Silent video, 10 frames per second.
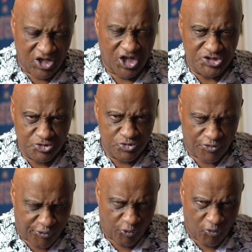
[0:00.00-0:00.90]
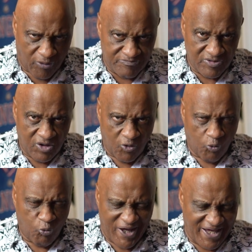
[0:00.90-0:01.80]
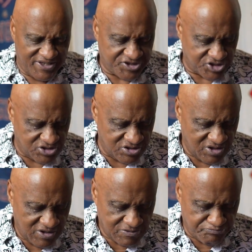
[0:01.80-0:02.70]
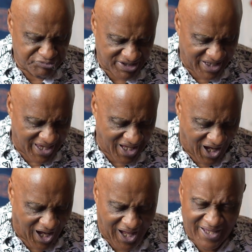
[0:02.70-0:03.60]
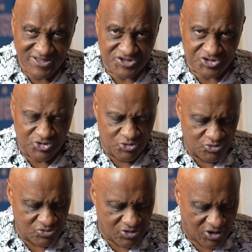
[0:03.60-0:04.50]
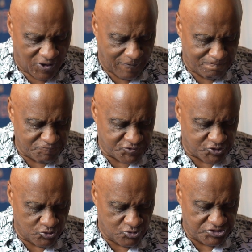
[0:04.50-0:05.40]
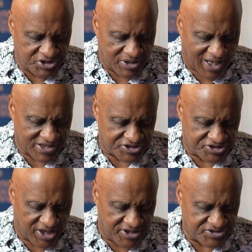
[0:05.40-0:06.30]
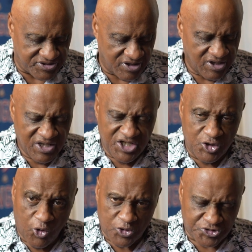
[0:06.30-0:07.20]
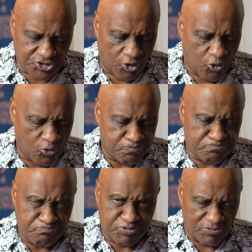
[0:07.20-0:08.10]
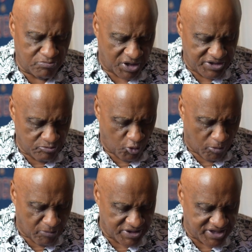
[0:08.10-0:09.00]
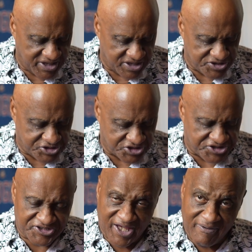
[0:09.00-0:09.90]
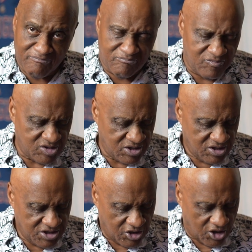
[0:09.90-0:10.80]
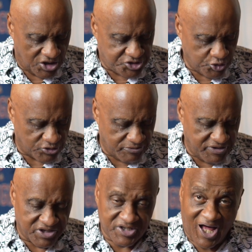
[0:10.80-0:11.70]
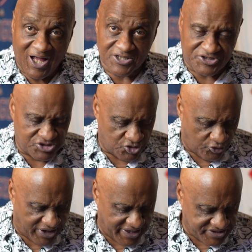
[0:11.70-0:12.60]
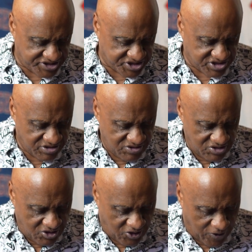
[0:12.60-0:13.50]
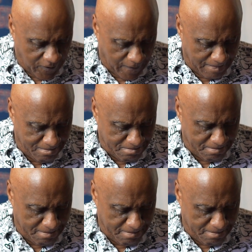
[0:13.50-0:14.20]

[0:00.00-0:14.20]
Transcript: a uniform way to bring AI to uh, to the United States. He also put money, more money into STEM uh, $200 million in grants, um,